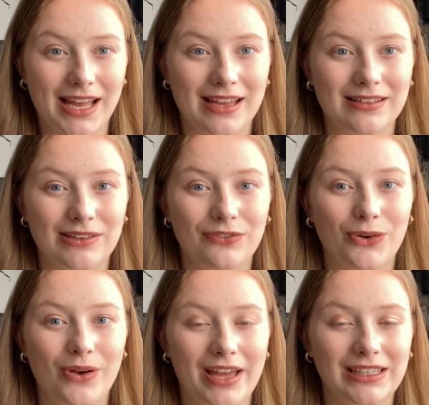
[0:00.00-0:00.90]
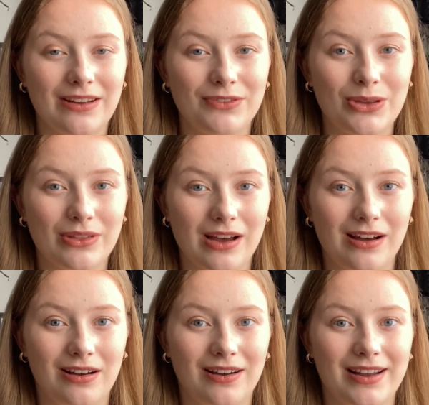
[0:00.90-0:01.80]
and for any of you that
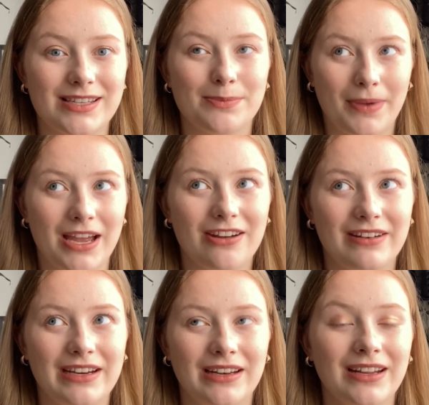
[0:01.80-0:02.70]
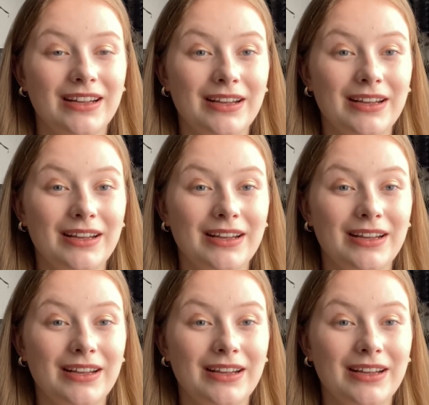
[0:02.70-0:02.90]
are aspiring